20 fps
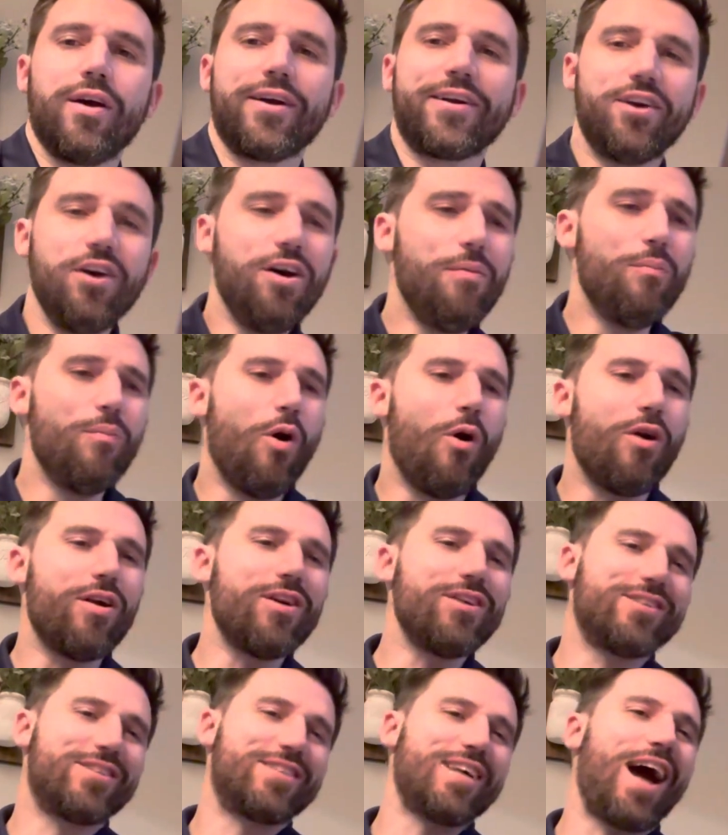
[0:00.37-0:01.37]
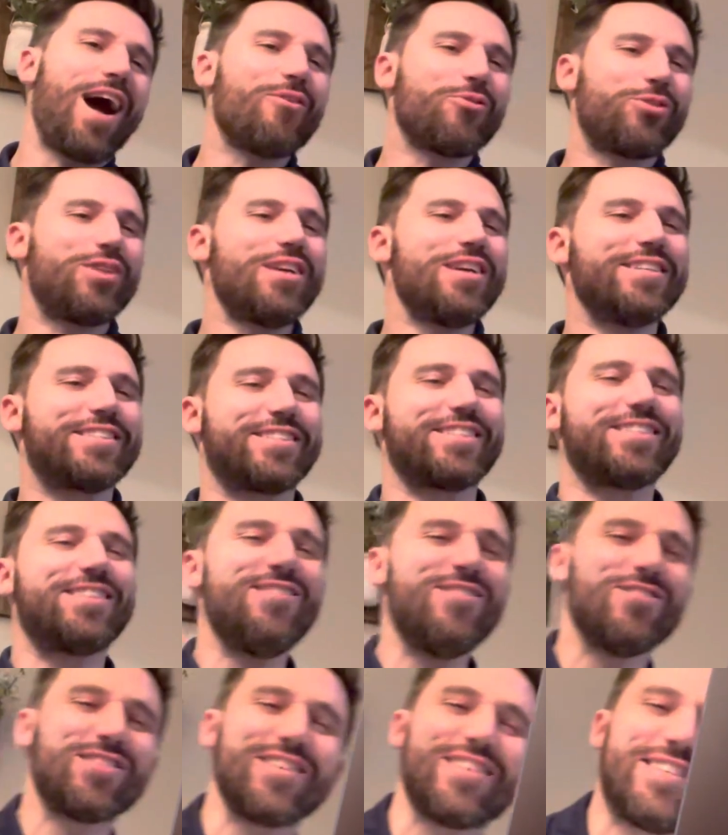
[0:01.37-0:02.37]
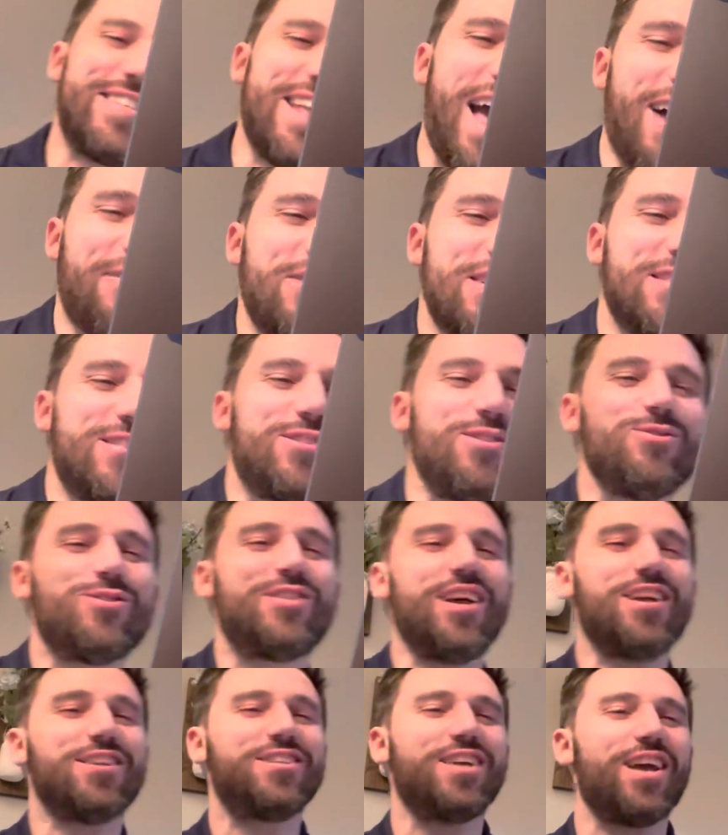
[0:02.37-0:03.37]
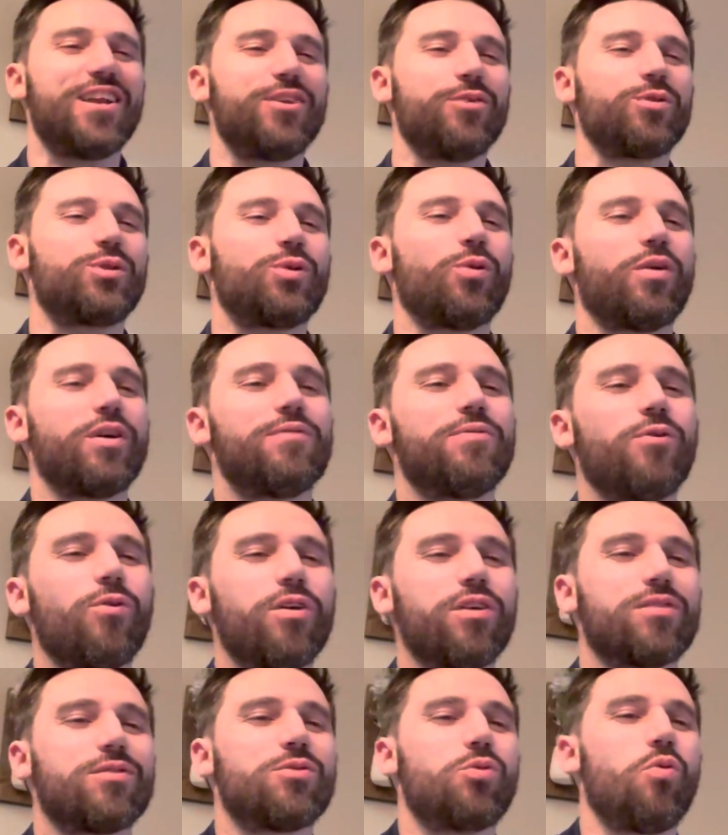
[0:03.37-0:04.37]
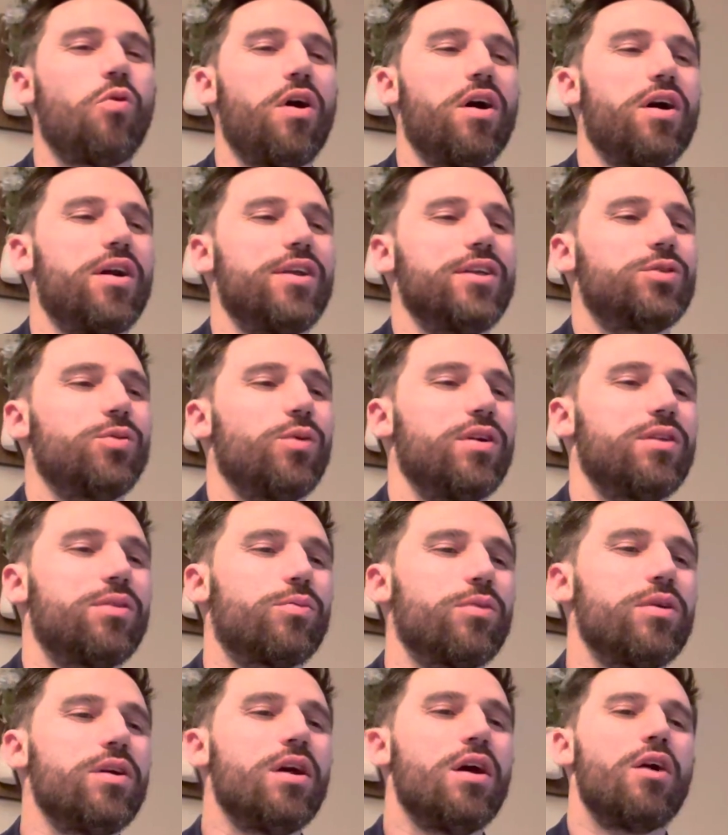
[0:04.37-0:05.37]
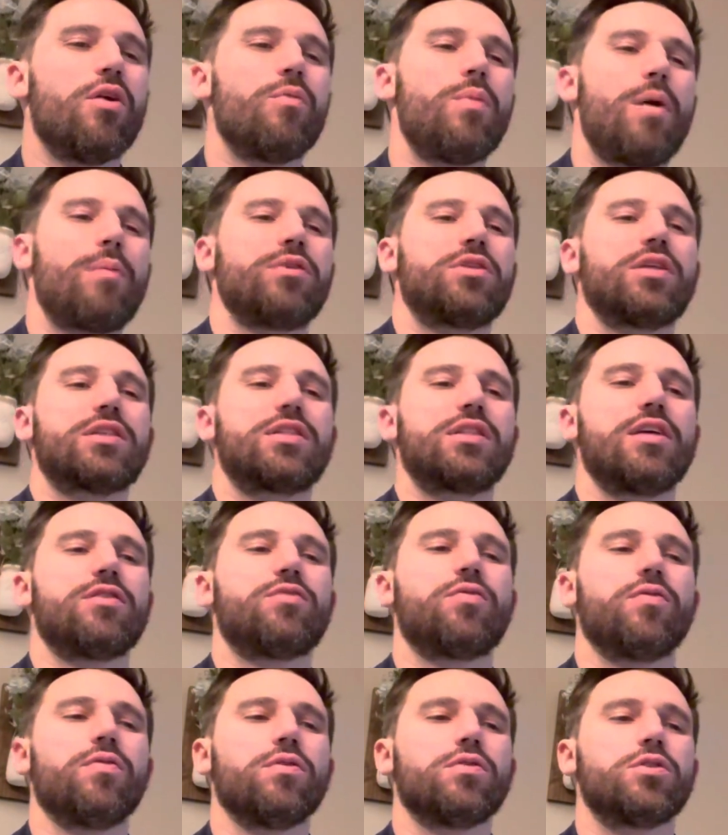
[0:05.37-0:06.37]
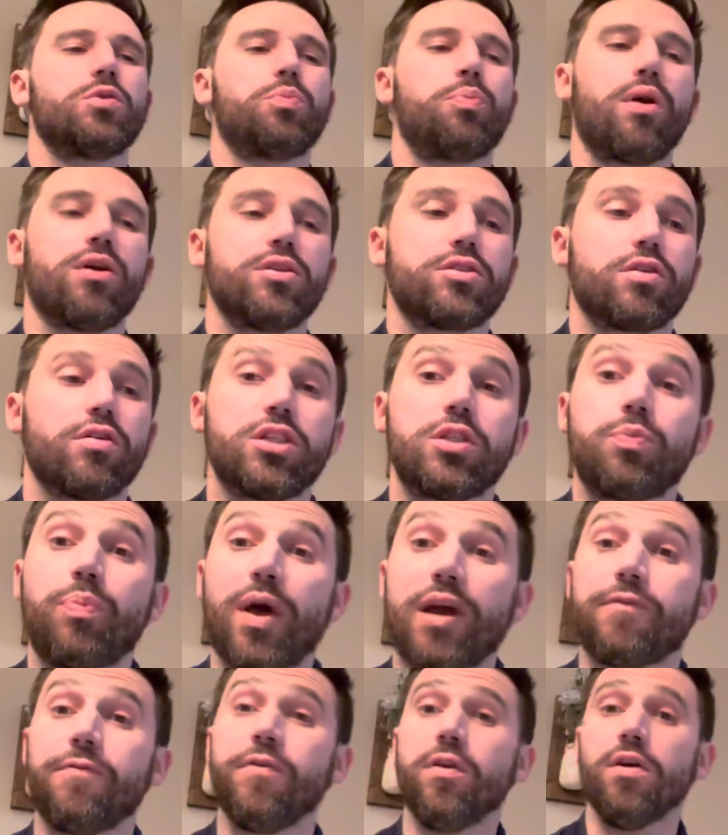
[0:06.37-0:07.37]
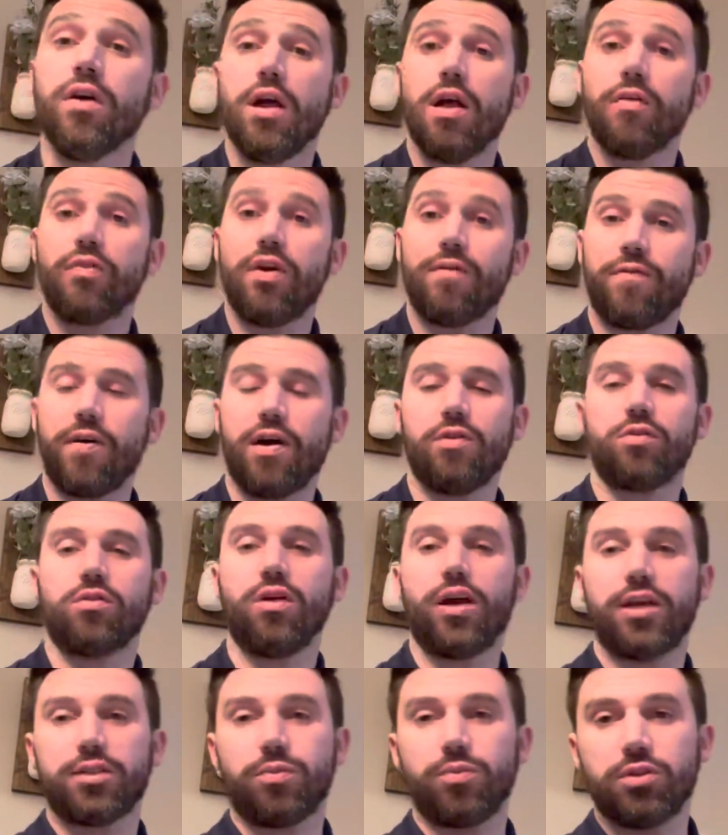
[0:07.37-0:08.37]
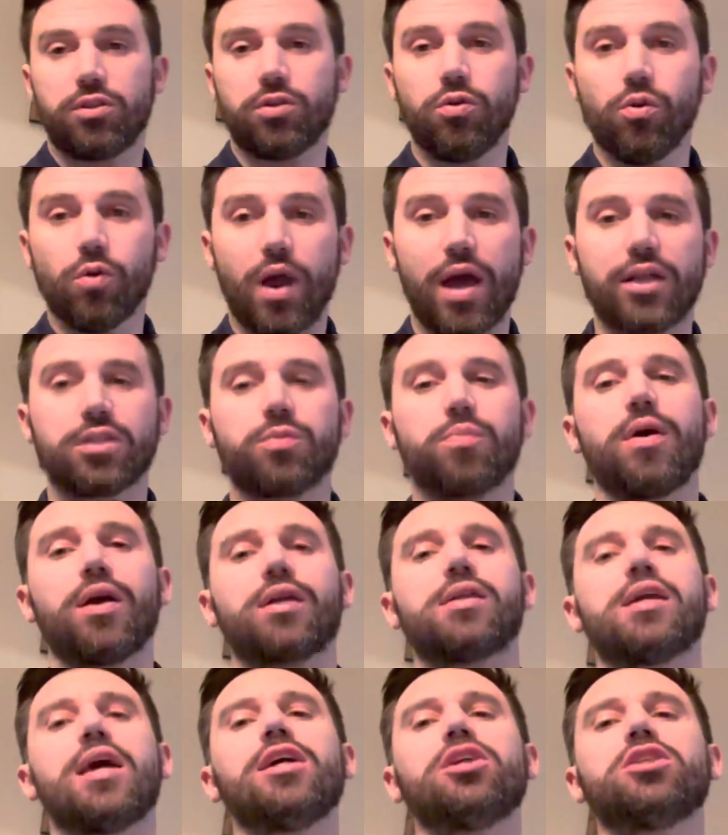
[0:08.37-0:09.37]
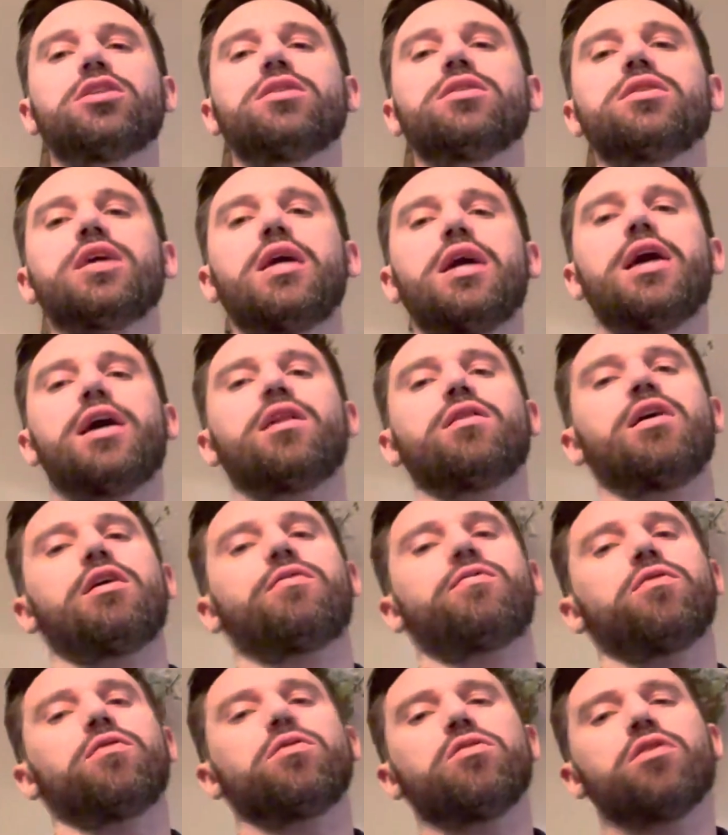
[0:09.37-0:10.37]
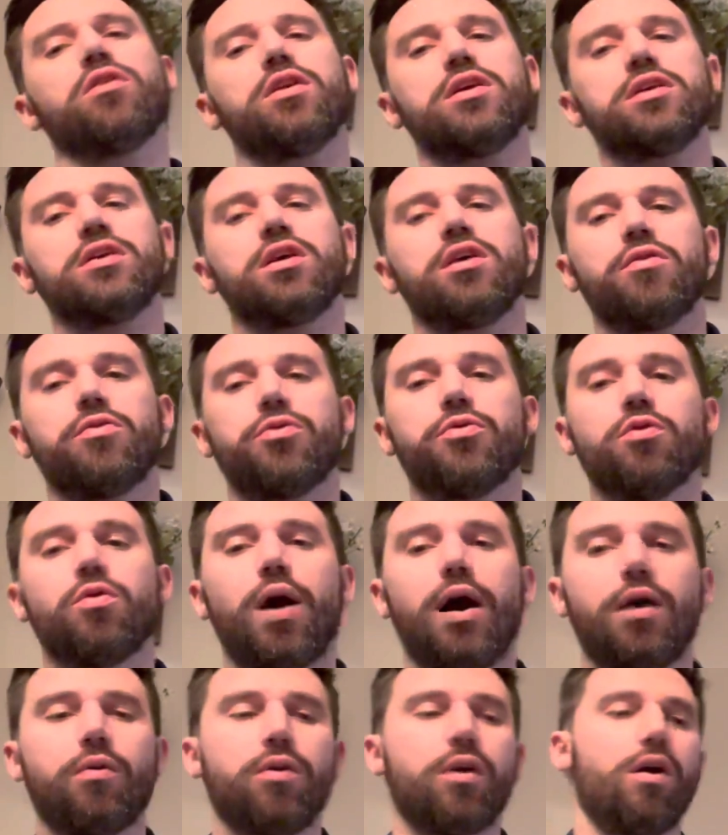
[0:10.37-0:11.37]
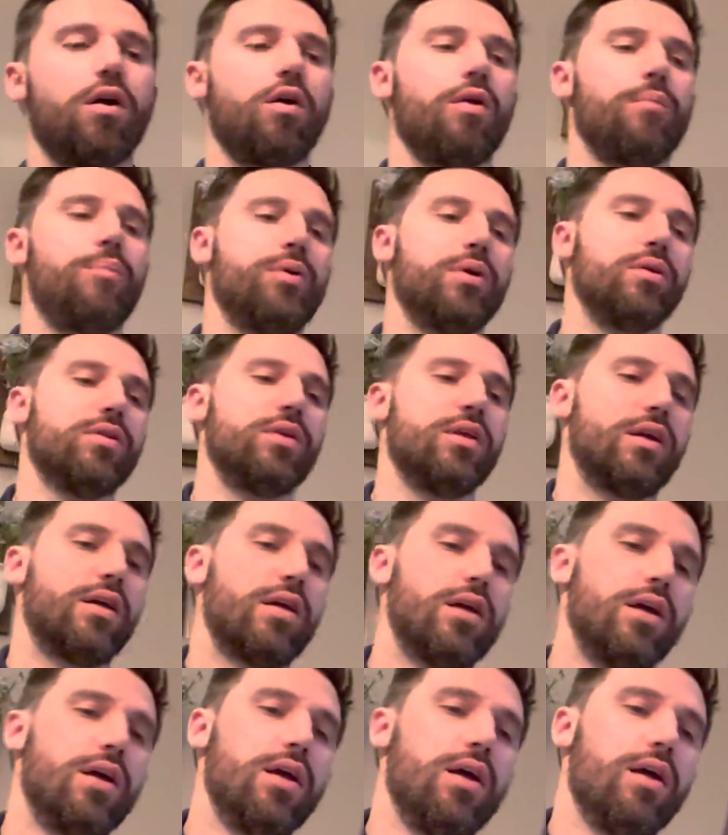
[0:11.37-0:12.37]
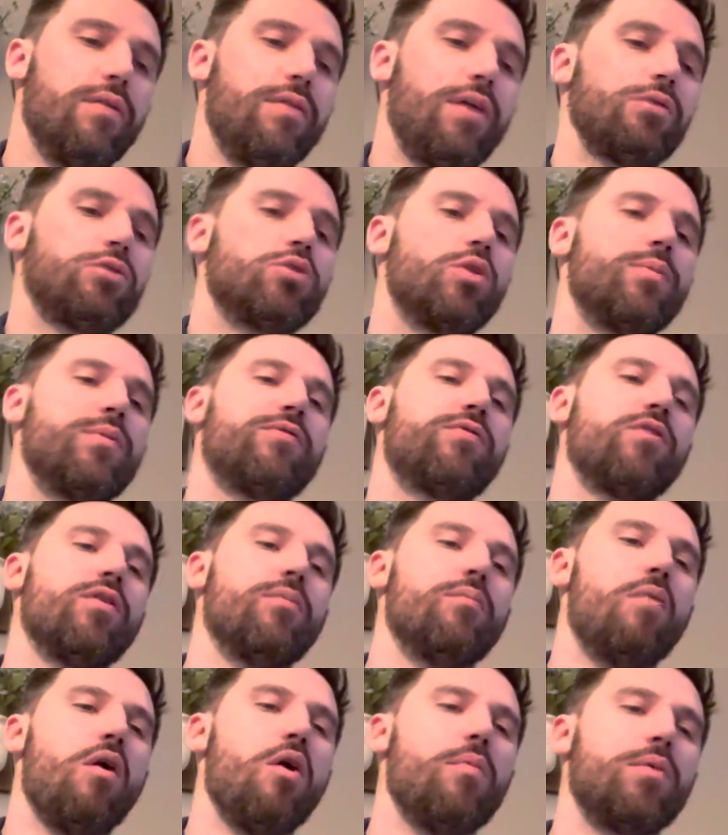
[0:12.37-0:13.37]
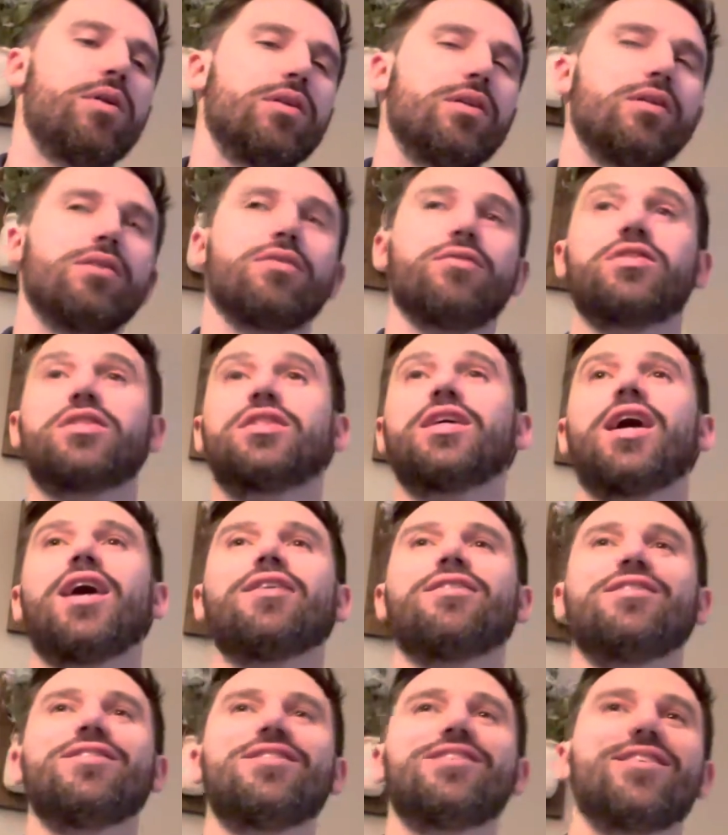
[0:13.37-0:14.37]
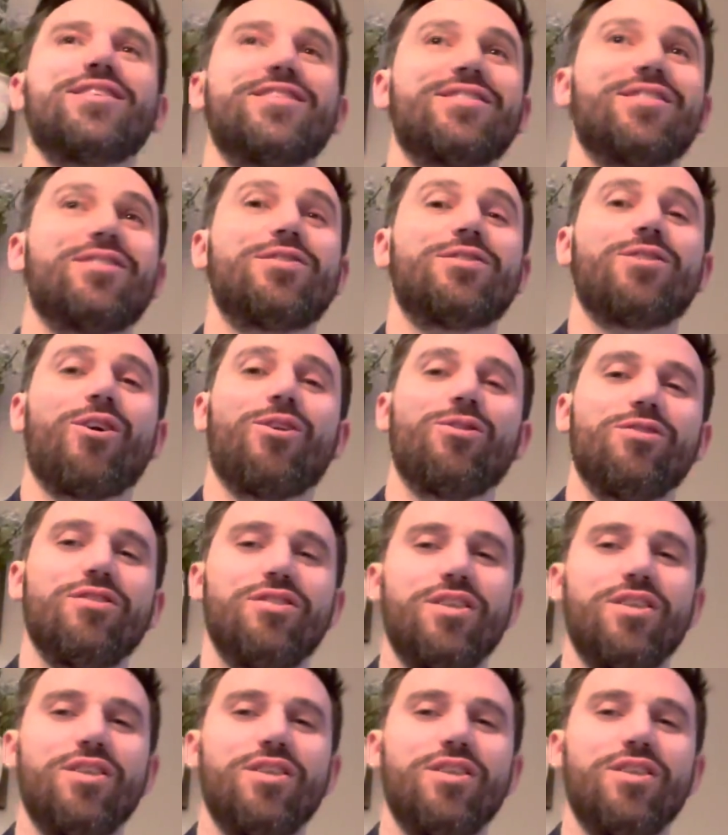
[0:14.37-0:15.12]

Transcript: Good morning, Southeast students and staff. It's Tuesday, January 24th, 2023. Remember, successful Spartans are respectful. They follow classroom and school expectations and allow for learning throughout our building. Now join me for a moment of silence to start the